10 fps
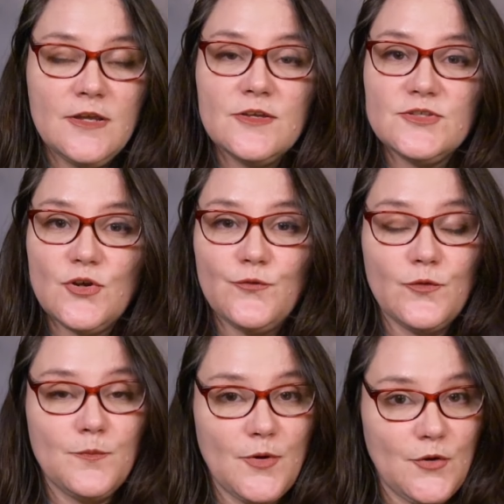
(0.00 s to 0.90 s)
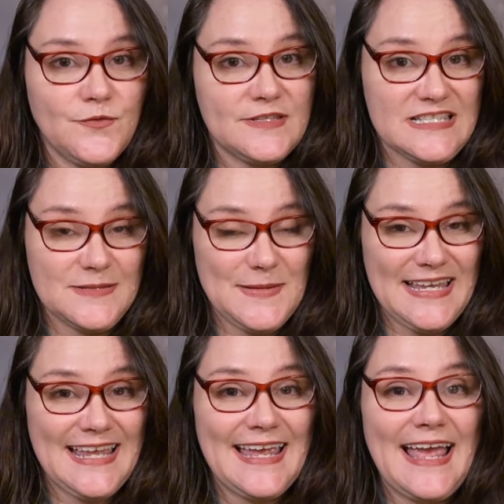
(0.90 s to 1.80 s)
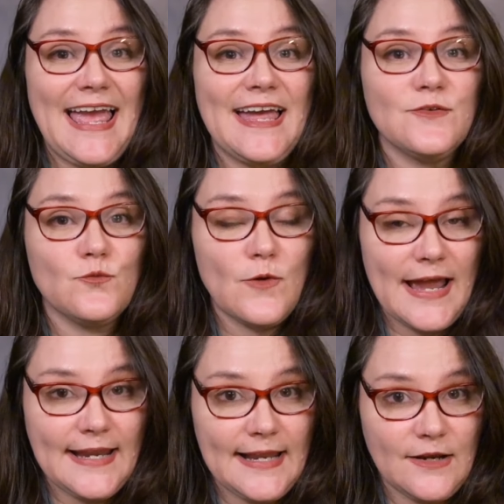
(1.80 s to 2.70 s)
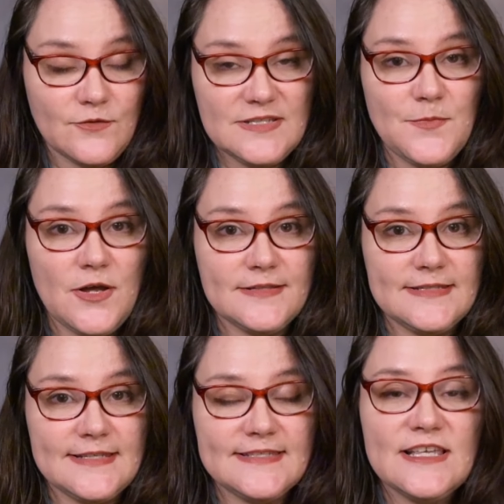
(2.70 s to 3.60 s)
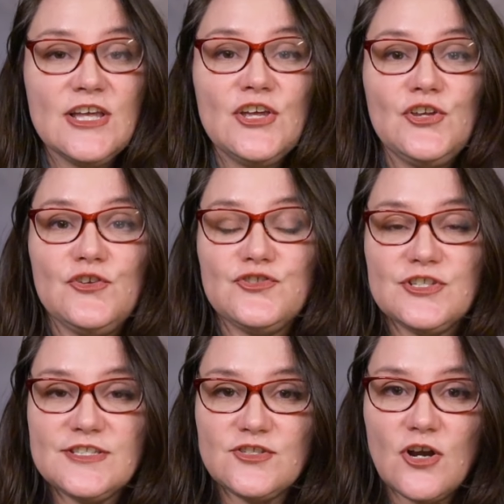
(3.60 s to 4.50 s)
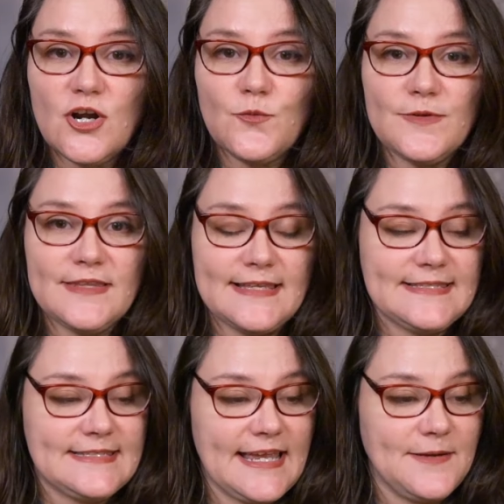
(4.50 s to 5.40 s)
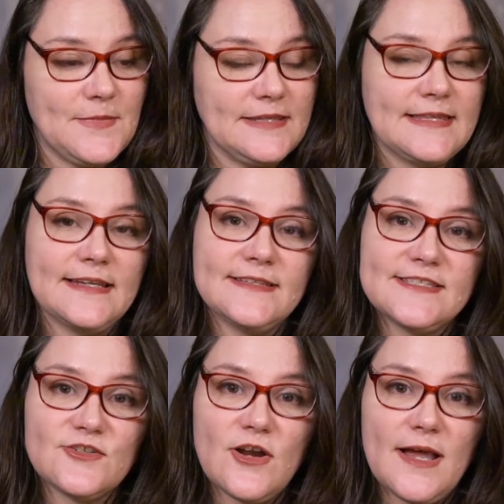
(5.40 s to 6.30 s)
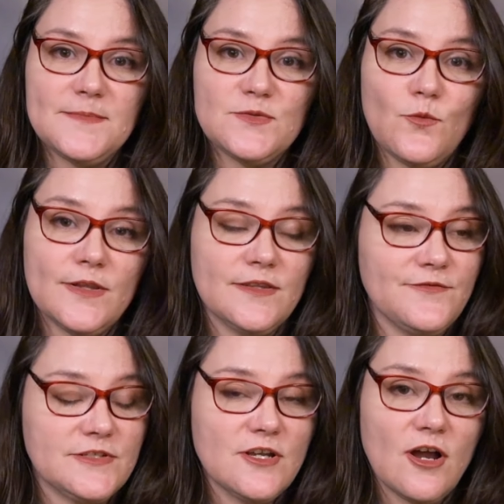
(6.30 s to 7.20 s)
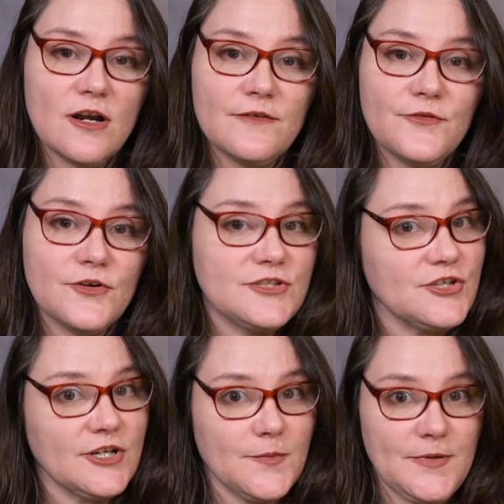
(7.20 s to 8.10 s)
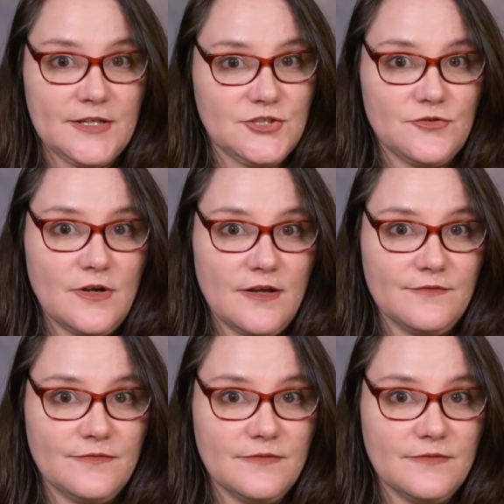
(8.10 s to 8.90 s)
So for both speaking and writing responses, you should start with a statement that describes what the photographer took a picture of.